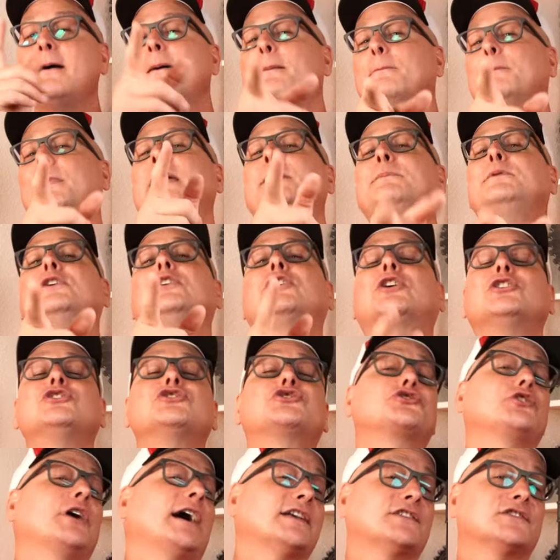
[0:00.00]
Maybe you can
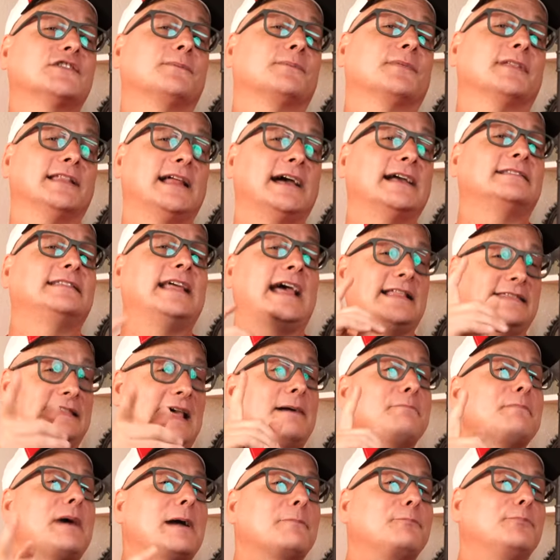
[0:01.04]
try something like that.
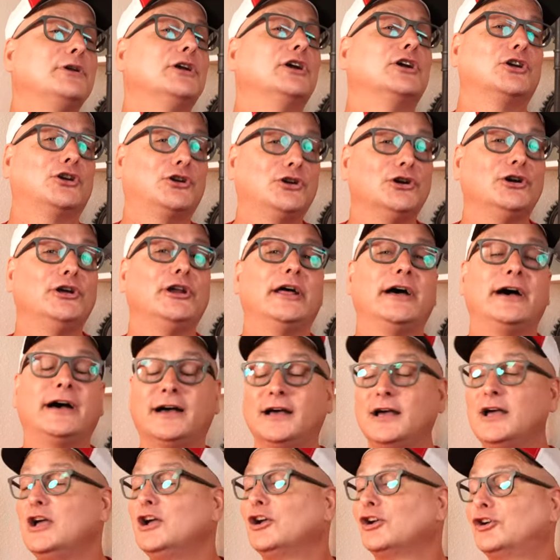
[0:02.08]
That might be a good, uh,
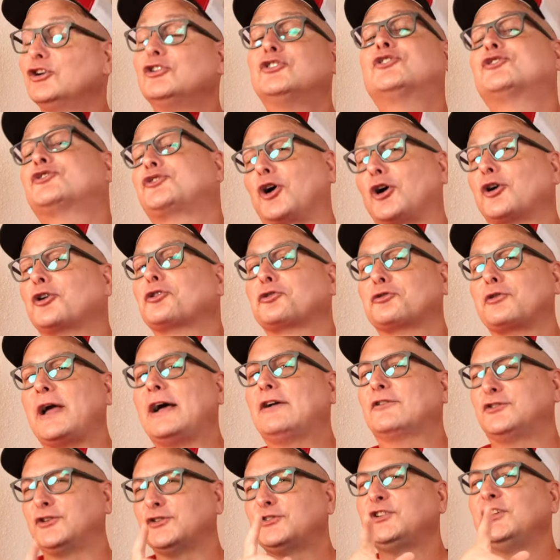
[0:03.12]
good starting
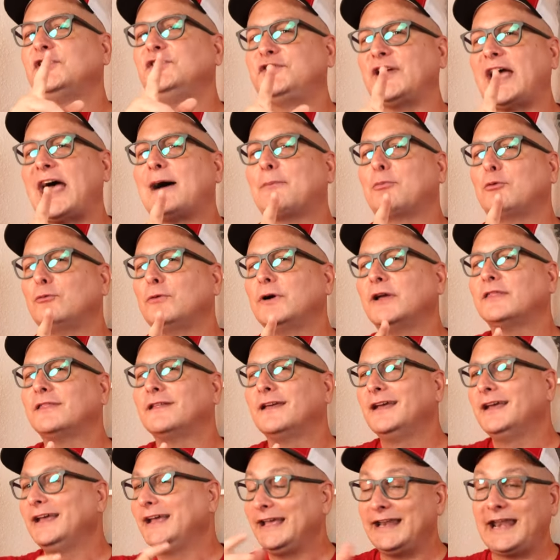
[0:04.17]
ground just to dabble with.
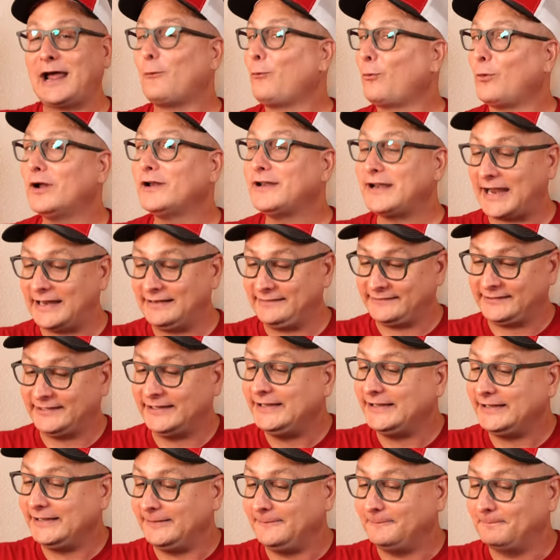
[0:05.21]
And at
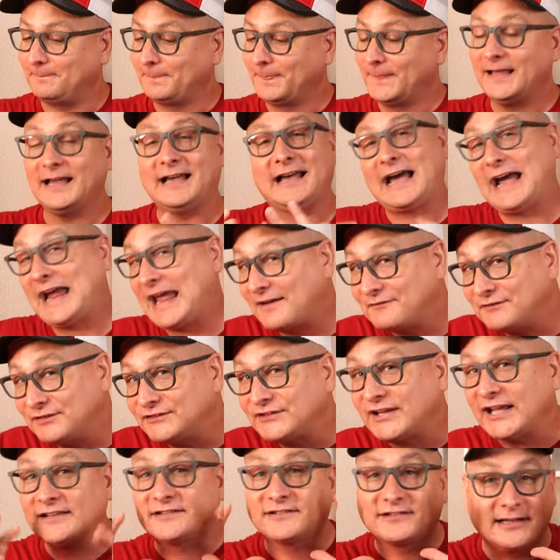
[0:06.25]
119, I haven't
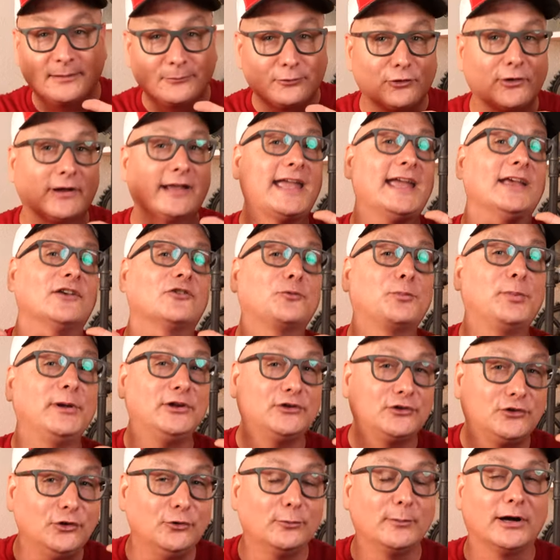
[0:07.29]
tested them, so I can't
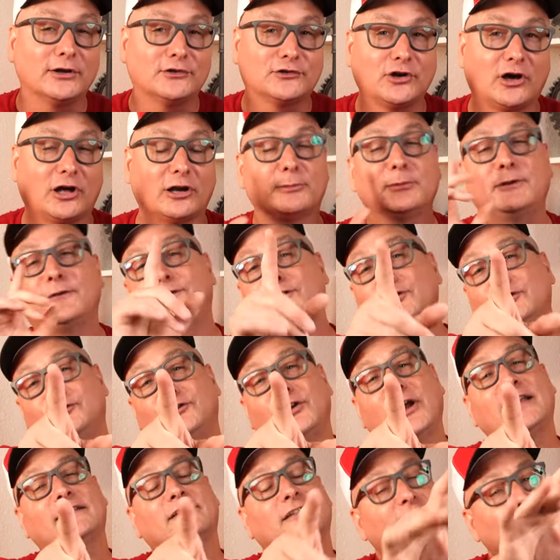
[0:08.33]
speak too much on them. If you
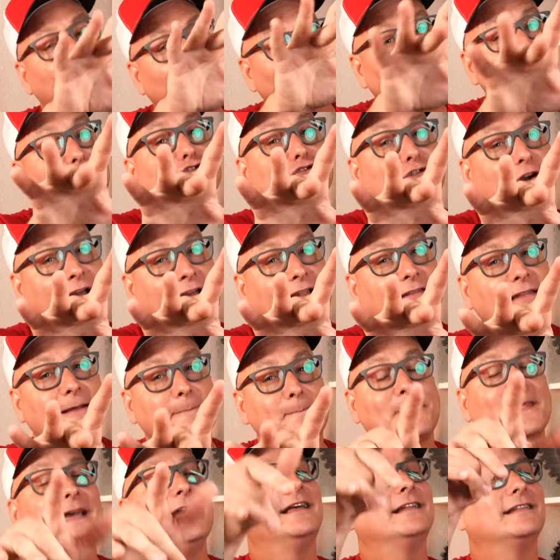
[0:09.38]
tested them or you tried
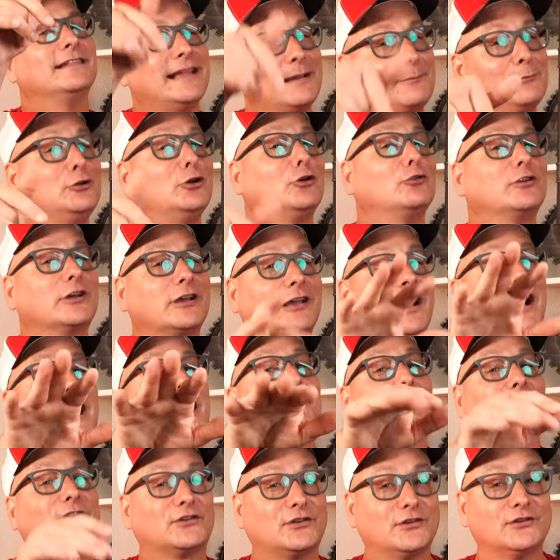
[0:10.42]
them, let me know in the
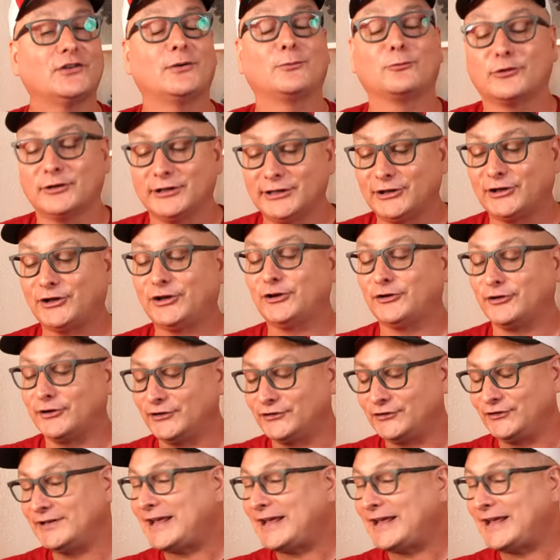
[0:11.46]
comments because I'm really curious.